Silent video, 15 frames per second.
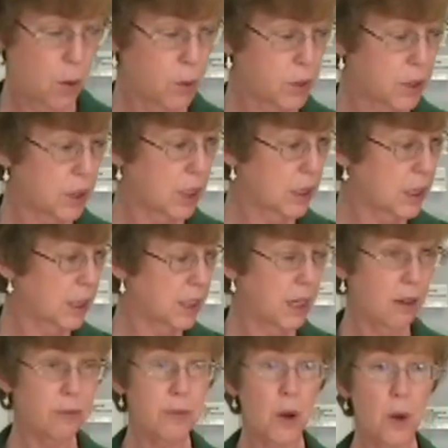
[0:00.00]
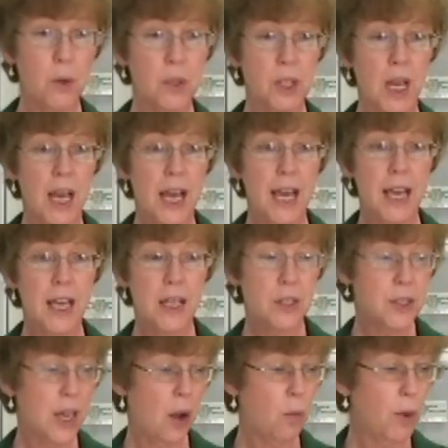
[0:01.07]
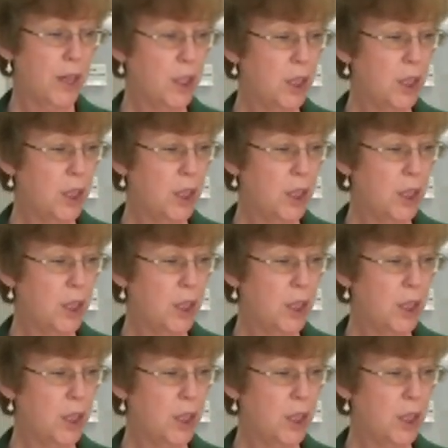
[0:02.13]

folks to tell folks is that